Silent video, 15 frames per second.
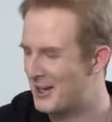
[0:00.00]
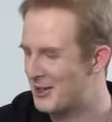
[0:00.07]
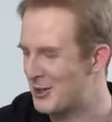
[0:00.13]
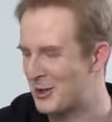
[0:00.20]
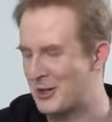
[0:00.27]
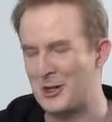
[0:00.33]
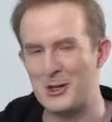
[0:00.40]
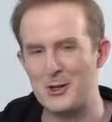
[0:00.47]

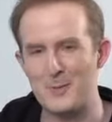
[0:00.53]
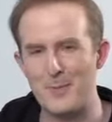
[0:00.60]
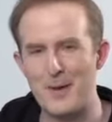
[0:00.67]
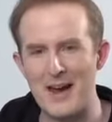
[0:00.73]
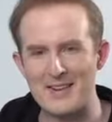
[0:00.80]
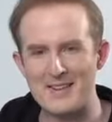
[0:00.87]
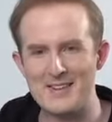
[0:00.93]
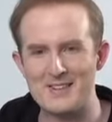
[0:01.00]
you can
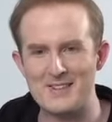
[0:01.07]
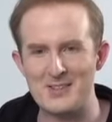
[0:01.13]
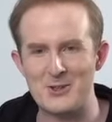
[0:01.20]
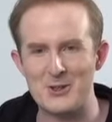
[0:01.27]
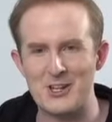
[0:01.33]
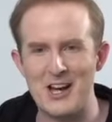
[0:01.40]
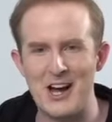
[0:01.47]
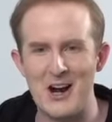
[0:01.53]
pack this in
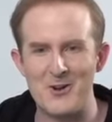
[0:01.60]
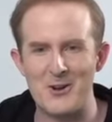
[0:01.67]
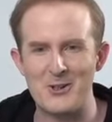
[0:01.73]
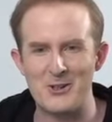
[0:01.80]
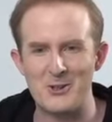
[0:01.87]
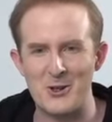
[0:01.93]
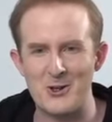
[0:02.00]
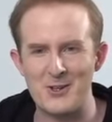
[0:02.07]
your car and
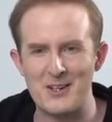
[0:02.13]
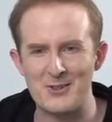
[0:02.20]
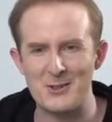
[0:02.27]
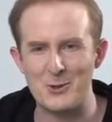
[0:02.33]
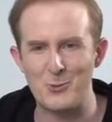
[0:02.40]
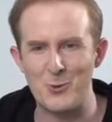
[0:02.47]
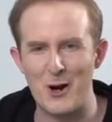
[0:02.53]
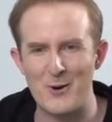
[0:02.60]
you don't need
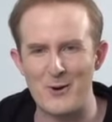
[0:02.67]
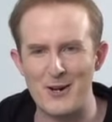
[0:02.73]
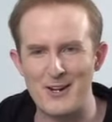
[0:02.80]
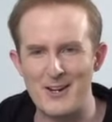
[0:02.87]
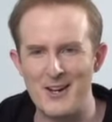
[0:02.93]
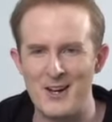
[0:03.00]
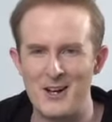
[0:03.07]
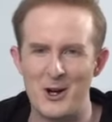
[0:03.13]
to worry.